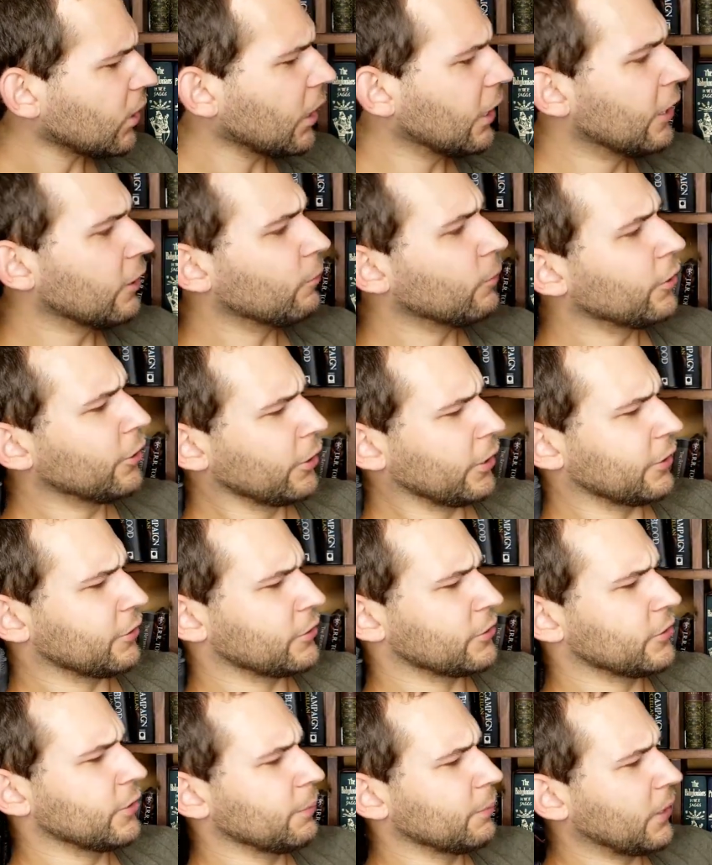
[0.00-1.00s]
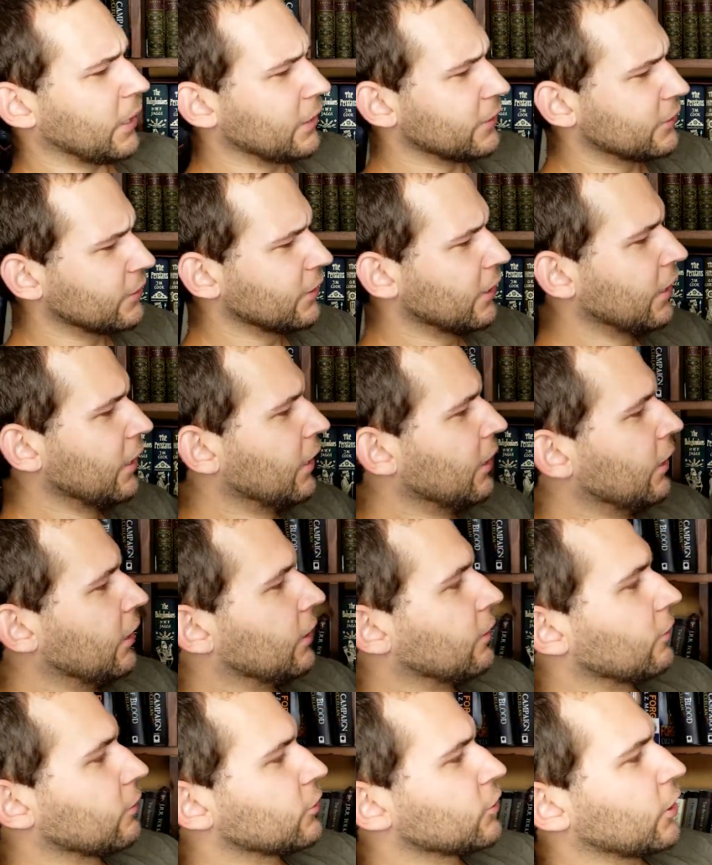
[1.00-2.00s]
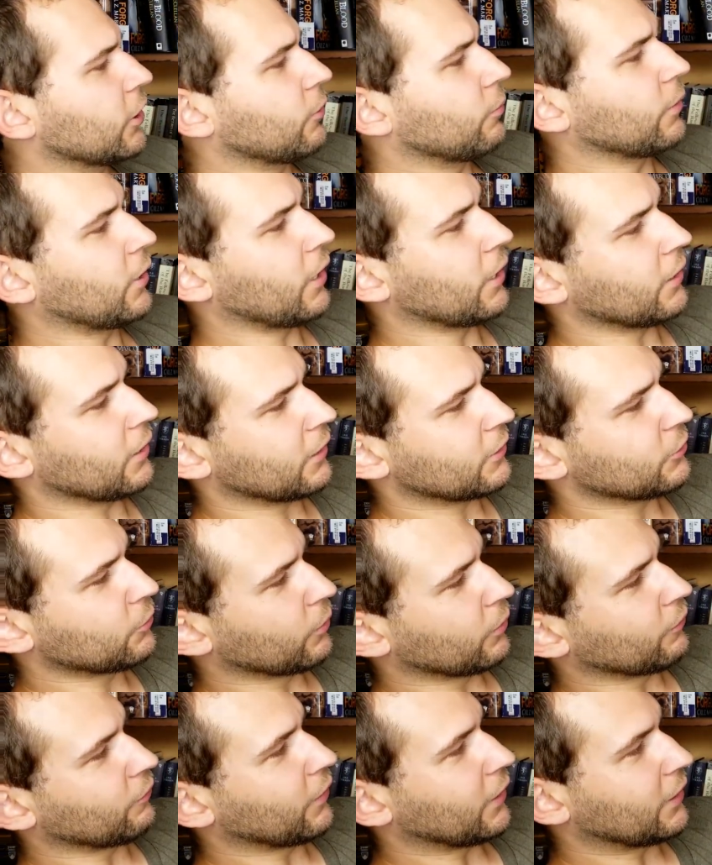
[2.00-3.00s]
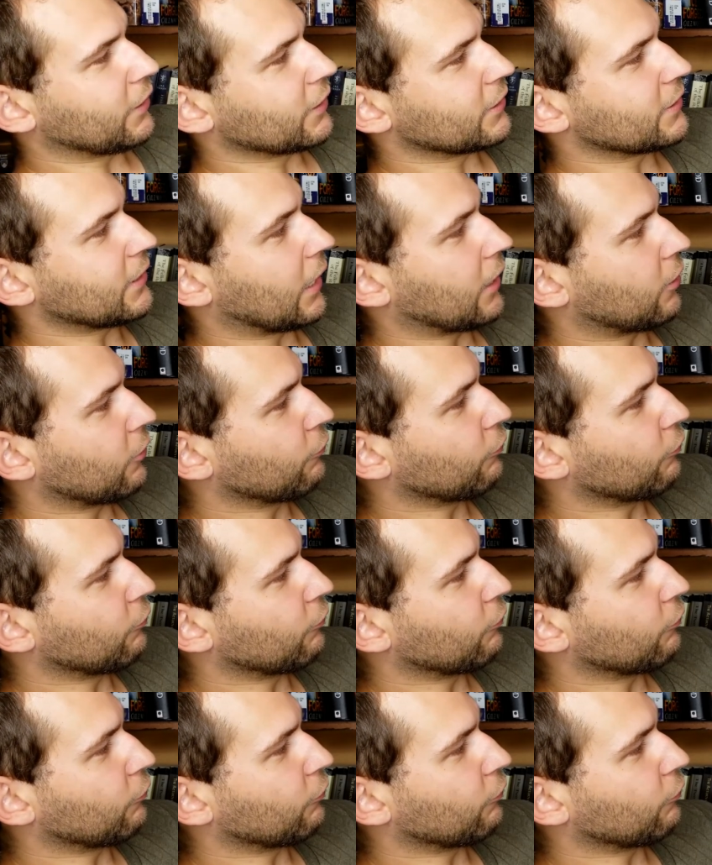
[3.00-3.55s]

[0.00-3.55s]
And we'll look at the slipcase. It looks like we got like, sort of like the sack